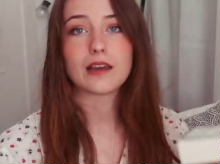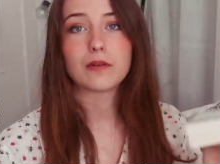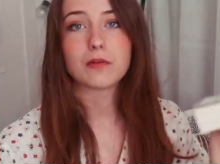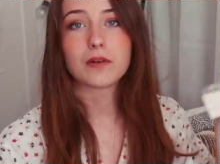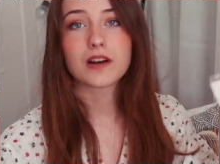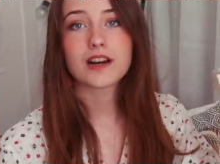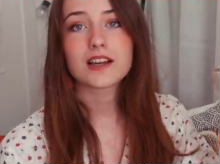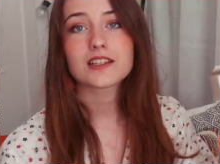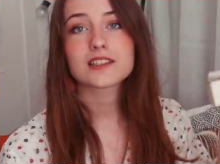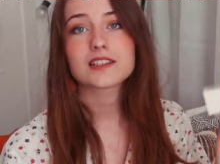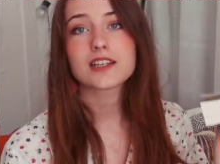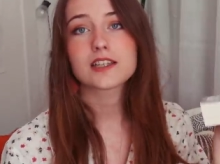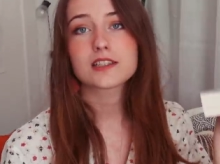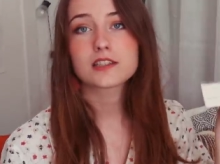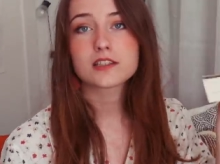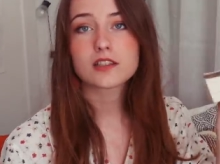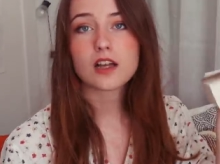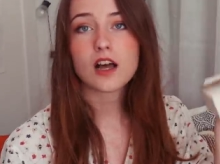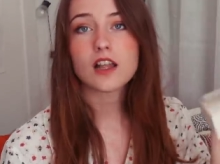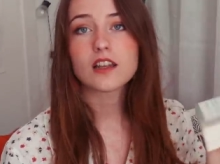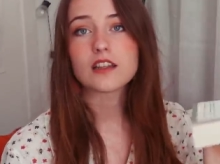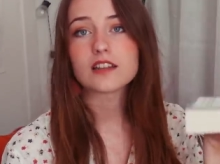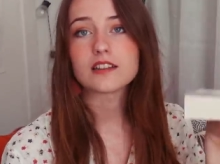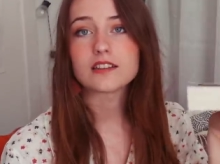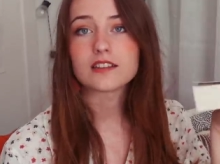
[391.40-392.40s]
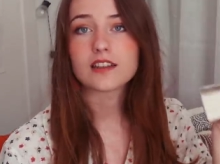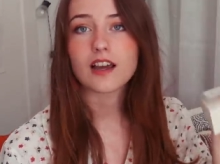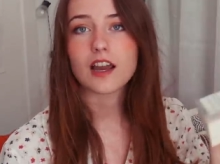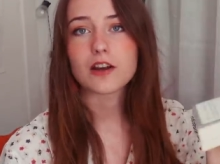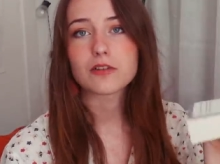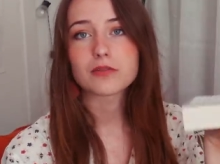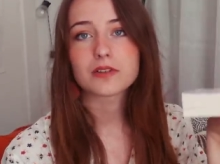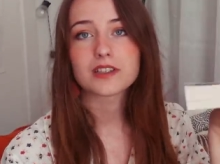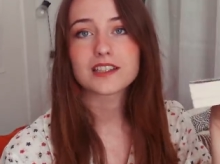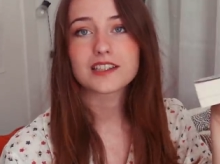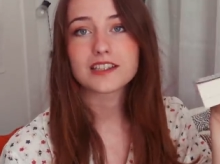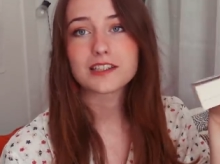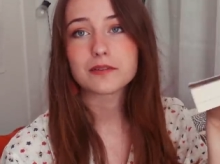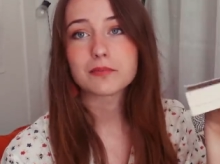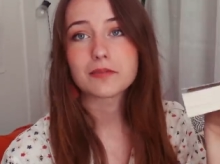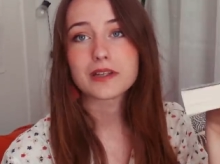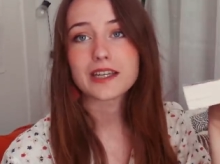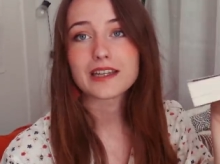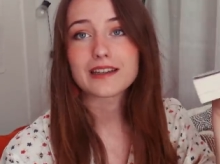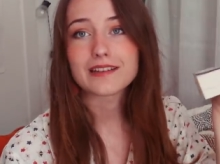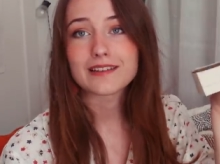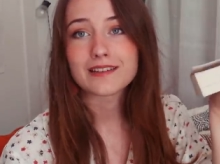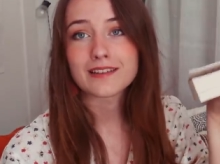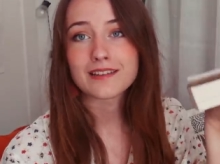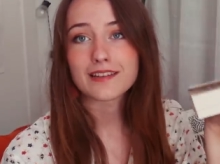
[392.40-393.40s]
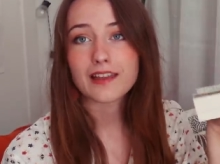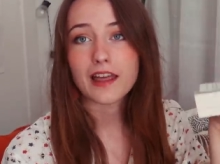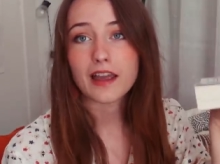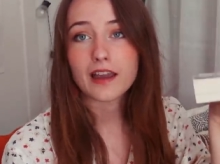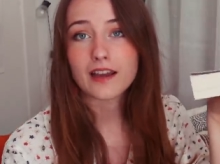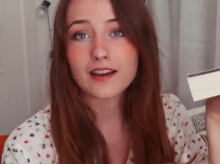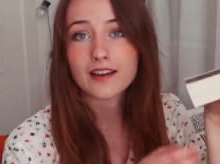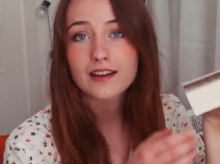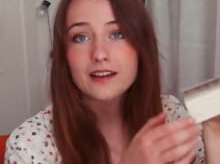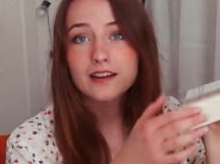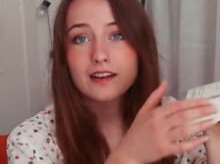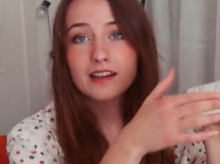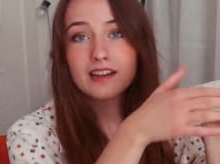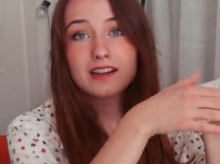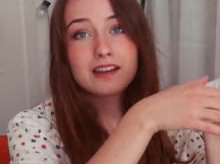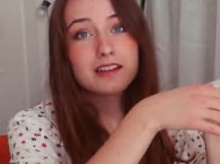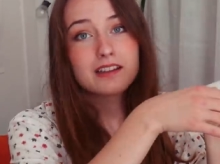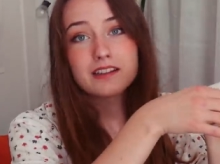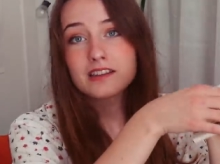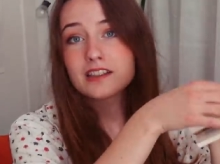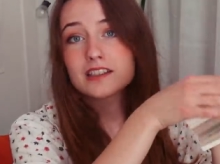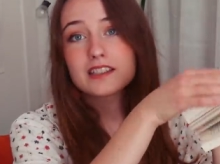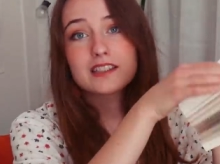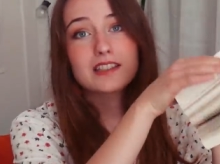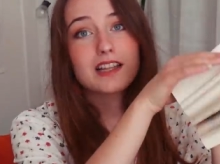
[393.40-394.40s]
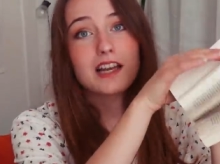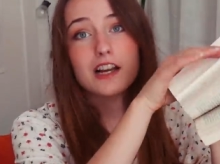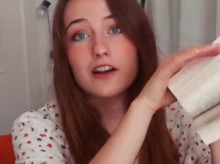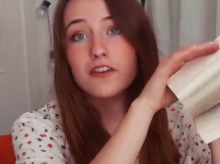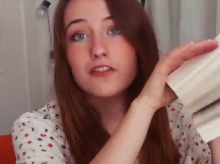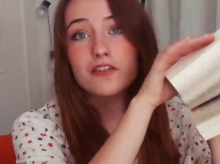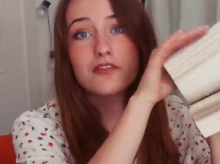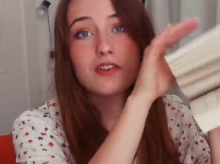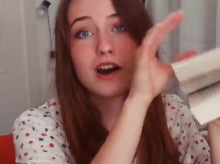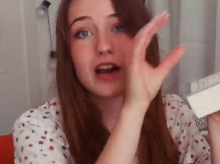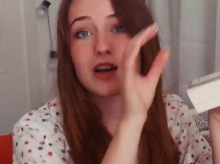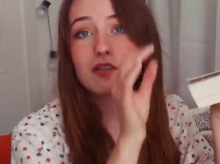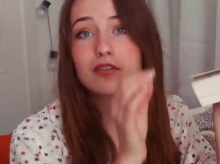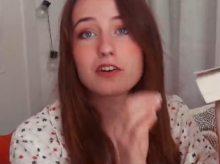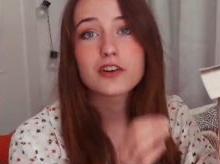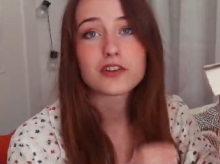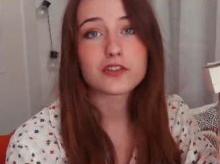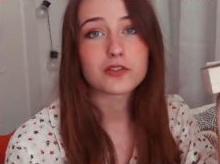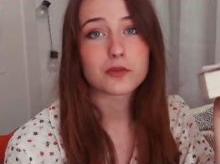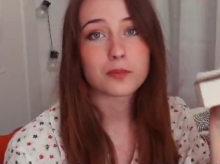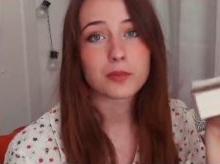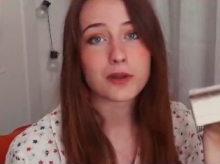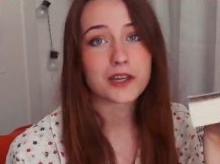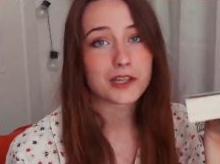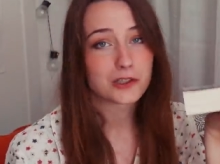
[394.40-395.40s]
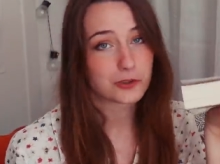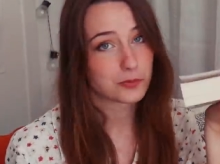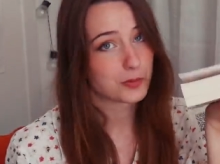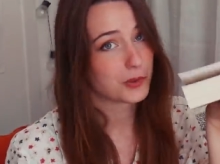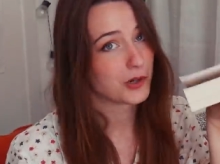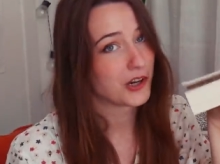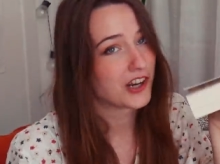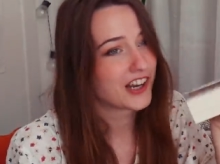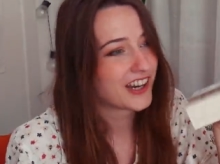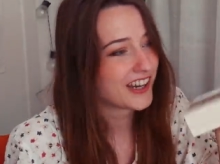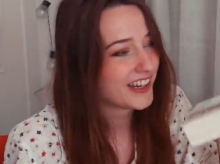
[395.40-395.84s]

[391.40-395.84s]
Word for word: And when I say solid, I really mean like, this is like a 500 page book.